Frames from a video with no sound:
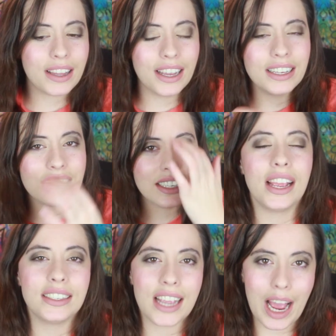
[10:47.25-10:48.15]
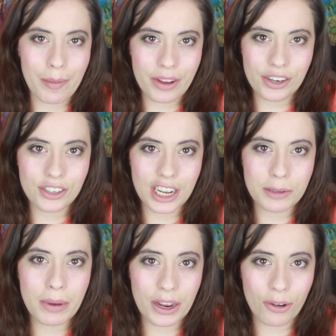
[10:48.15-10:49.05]
This is cabbage
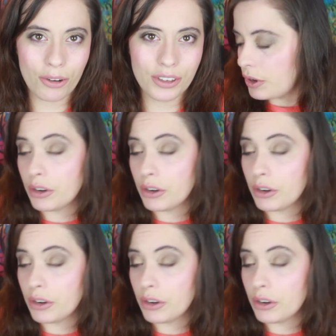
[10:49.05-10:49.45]
that's pickled.